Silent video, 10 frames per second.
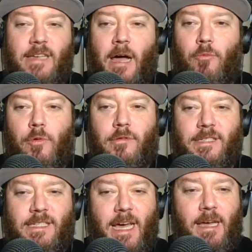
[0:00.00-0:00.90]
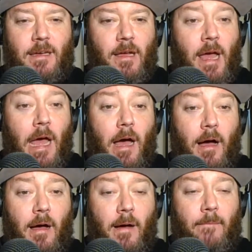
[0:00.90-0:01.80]
I will say,
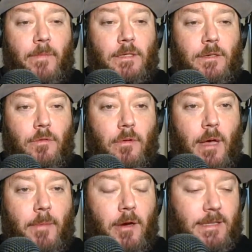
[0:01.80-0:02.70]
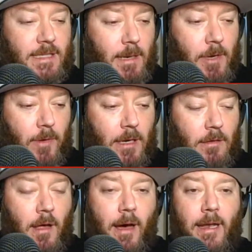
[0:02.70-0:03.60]
so coming on CWN
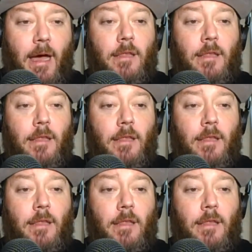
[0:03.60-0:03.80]
Online